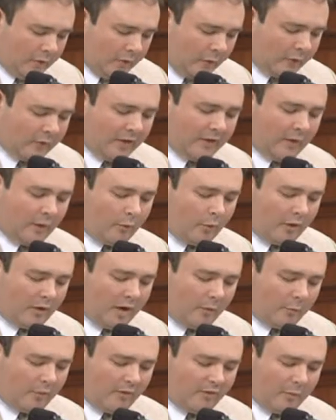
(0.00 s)
Certainly, there were a
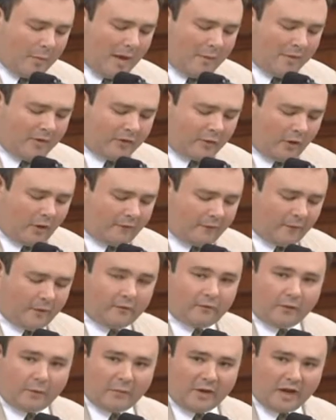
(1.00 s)
number of amendments
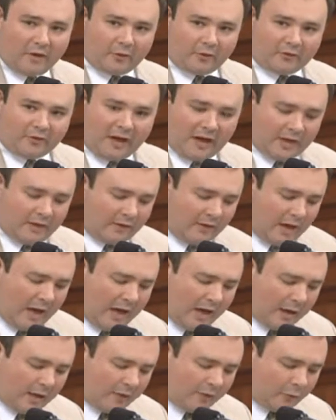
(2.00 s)
offered from the other side of the
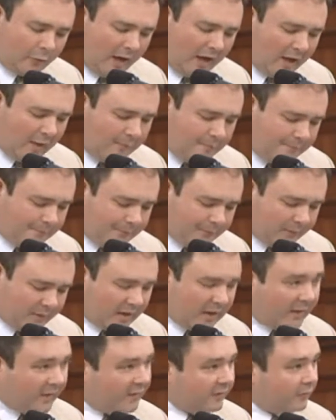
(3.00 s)
aisle as well,
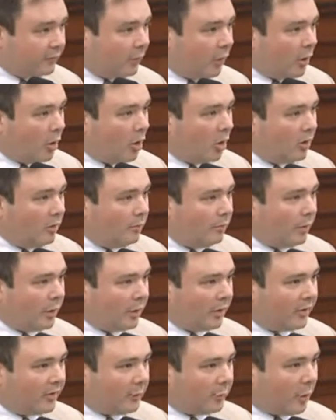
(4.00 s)
and this is all
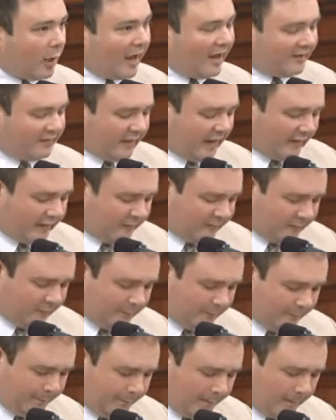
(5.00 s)
part of the process.
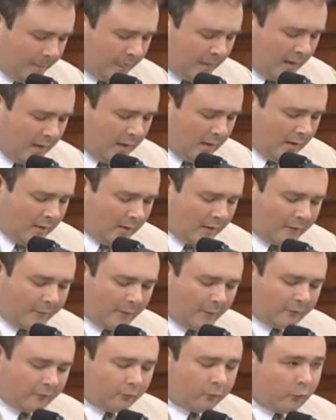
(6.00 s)
Now, the
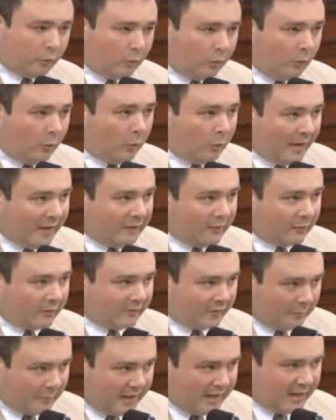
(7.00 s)
first rule when you're
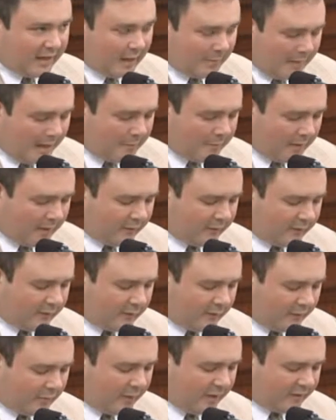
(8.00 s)
submitting amendments
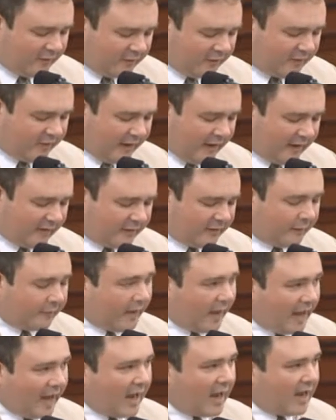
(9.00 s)
to the budget is this: if
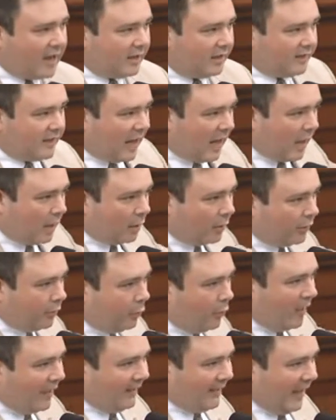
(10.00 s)
you add a dollar to
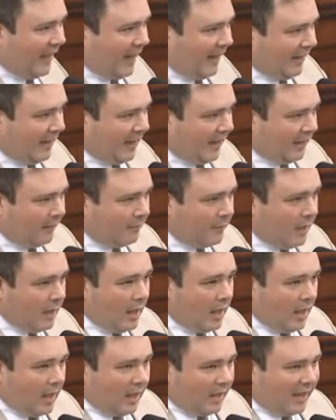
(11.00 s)
one line item,
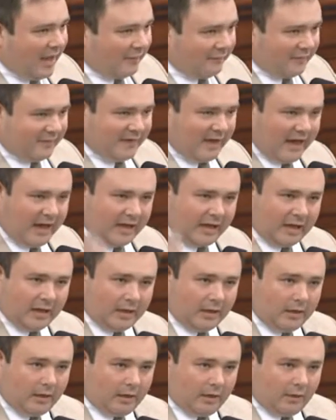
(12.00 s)
you have to take it
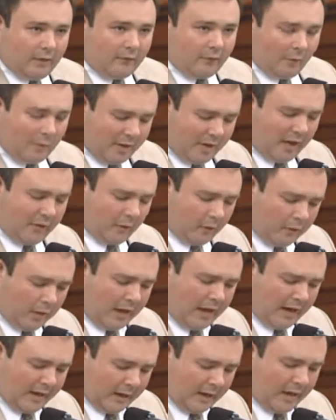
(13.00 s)
from another
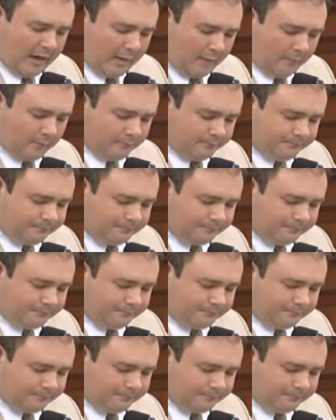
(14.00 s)
line item.